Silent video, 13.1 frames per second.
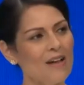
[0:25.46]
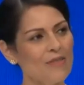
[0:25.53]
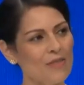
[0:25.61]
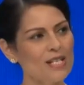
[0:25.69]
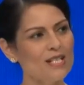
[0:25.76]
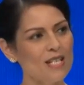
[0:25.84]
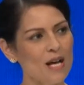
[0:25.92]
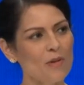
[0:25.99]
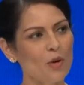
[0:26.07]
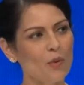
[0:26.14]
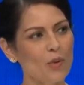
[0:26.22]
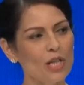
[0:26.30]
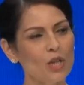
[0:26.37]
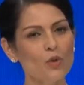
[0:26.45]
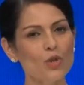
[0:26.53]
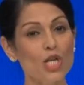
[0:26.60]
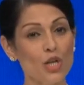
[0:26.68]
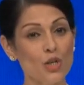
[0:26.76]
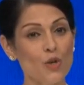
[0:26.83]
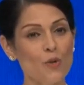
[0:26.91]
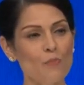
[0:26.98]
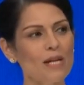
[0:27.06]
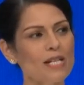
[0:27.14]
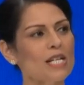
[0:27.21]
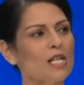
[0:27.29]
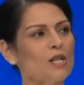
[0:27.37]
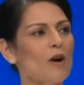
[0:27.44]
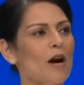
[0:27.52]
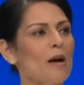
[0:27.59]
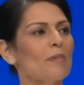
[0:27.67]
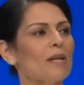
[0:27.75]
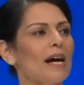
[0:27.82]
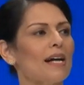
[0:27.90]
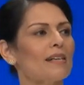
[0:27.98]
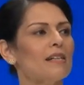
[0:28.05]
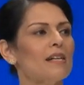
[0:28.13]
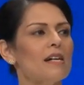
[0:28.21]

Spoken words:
And this summer, we launched our new Beating Crime Plan.